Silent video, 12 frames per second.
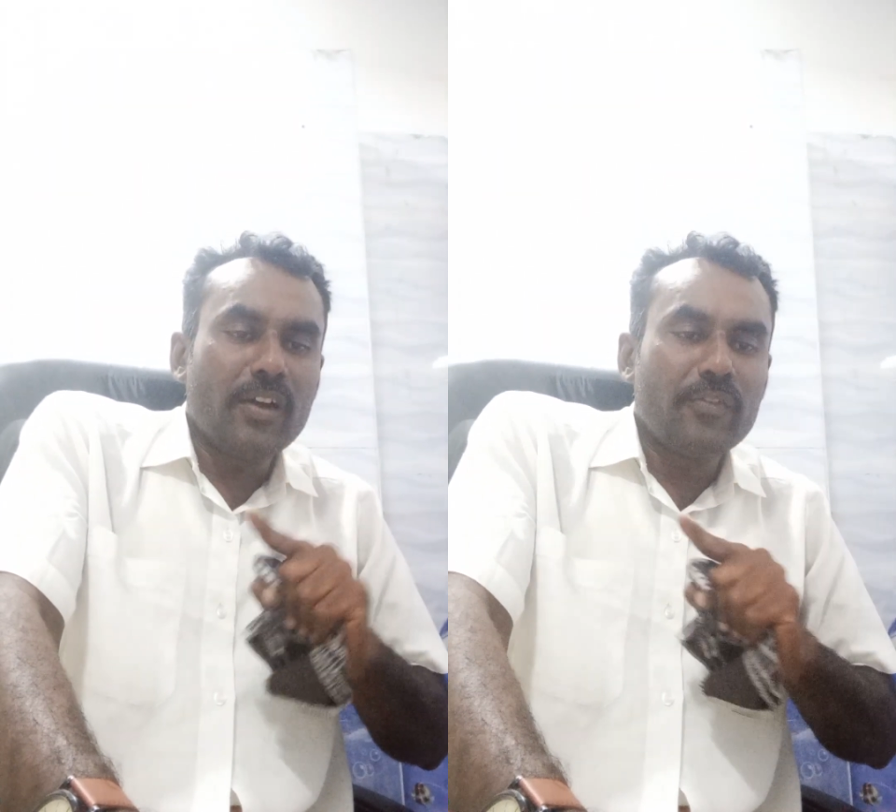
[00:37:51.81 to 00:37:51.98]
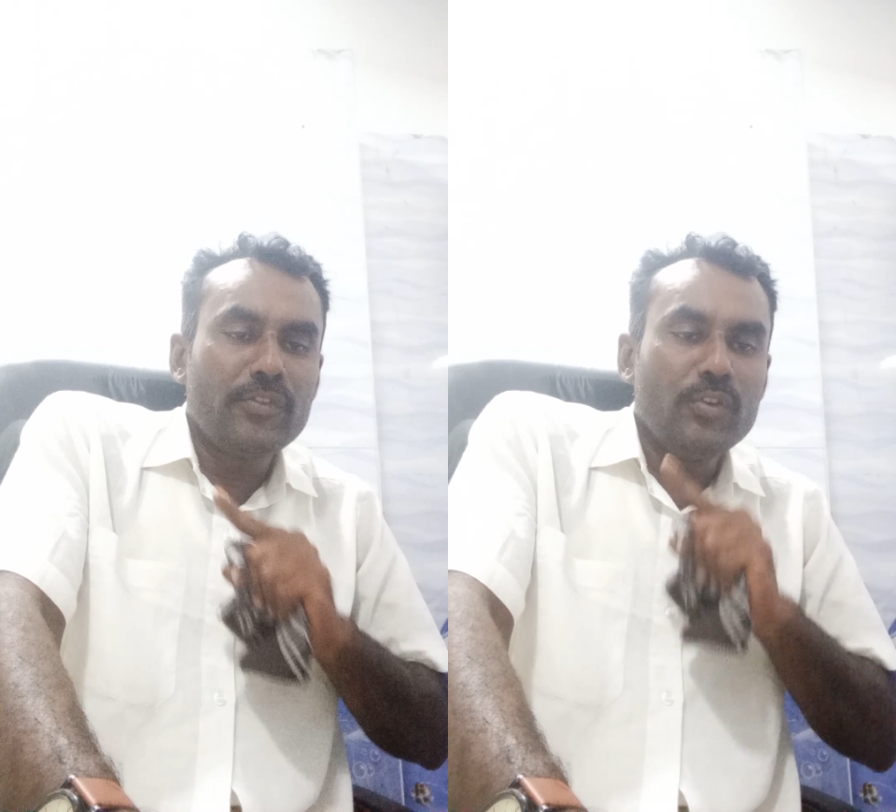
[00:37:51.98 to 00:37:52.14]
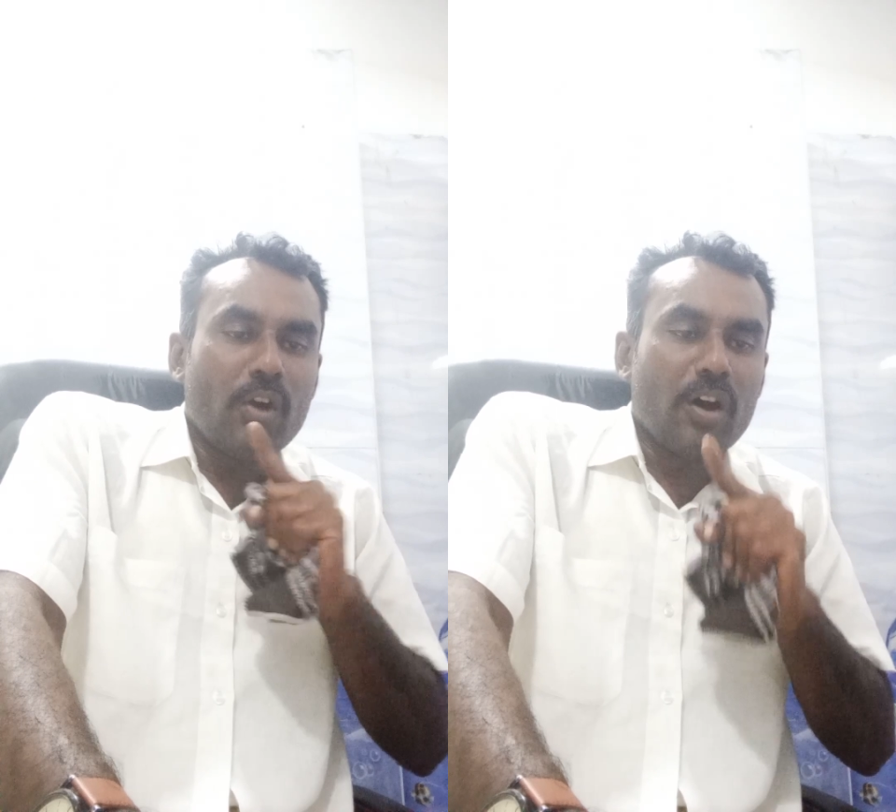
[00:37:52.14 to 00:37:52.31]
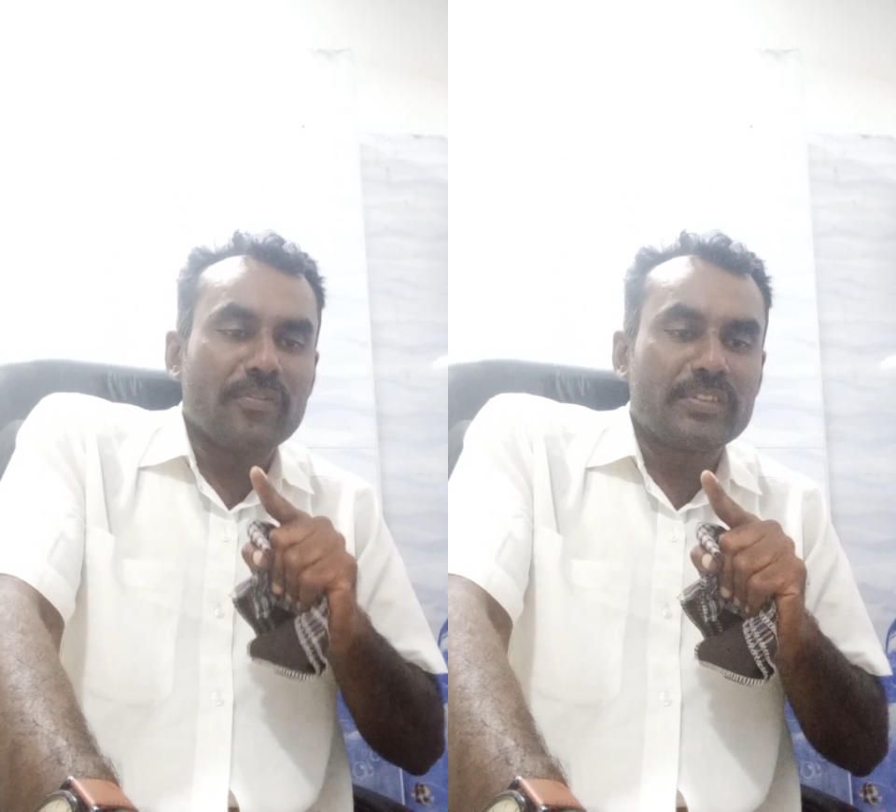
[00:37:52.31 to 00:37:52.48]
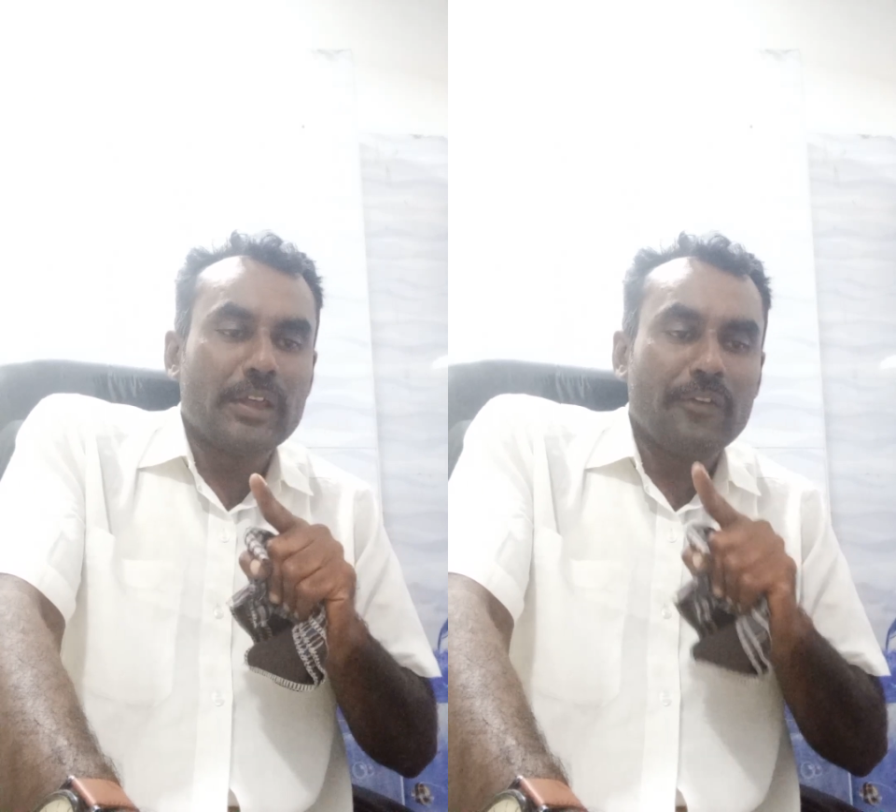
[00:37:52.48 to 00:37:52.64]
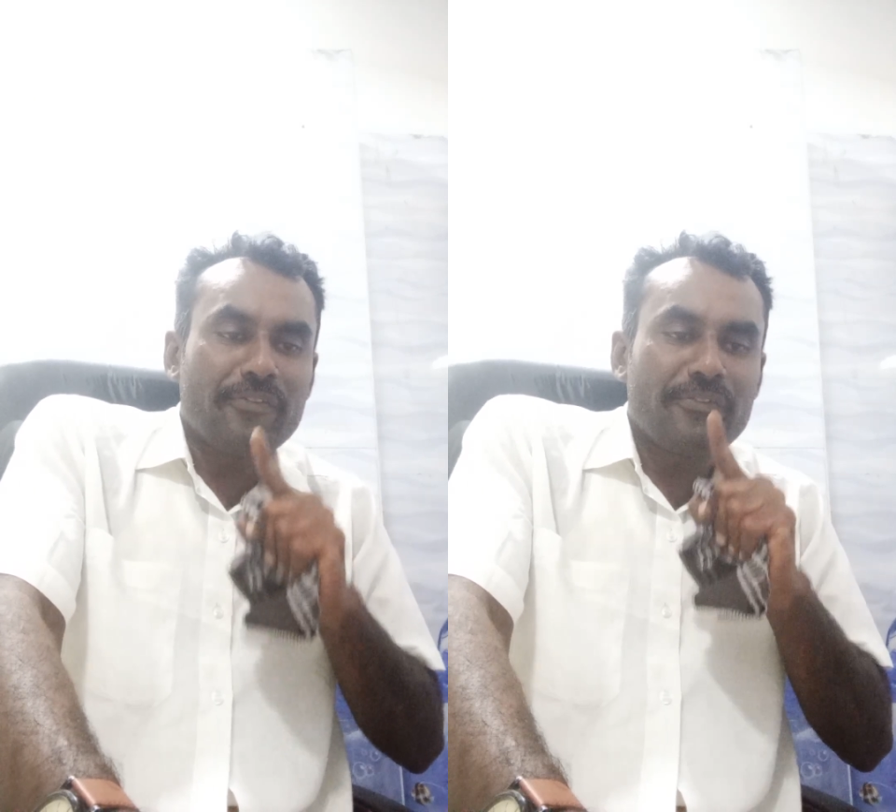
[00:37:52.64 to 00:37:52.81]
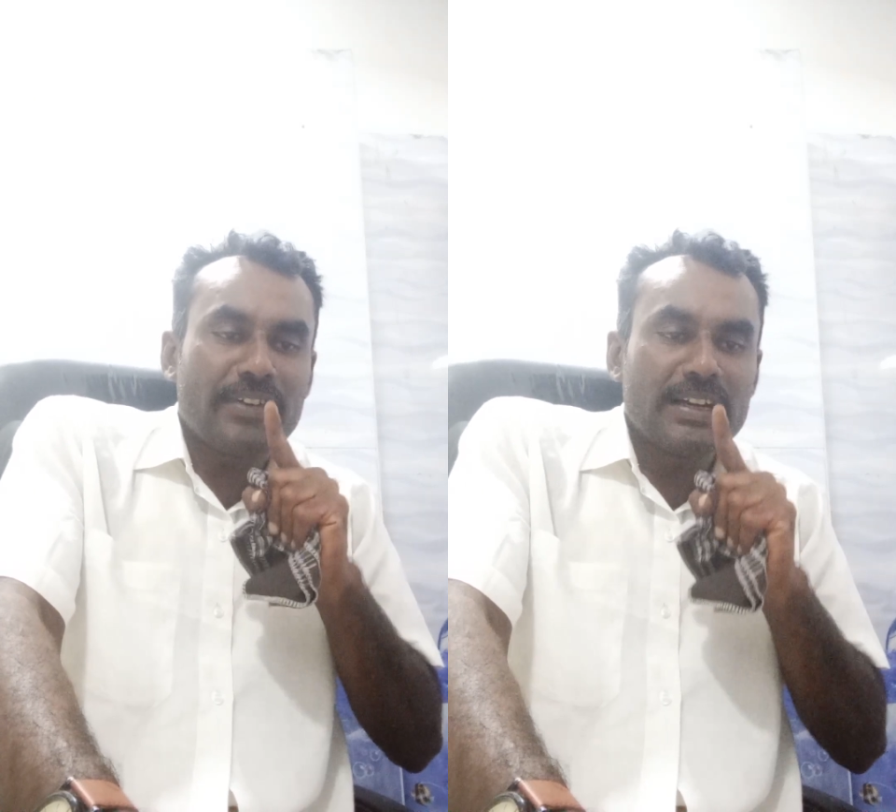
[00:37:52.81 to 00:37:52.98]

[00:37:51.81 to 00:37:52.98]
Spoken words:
of view of the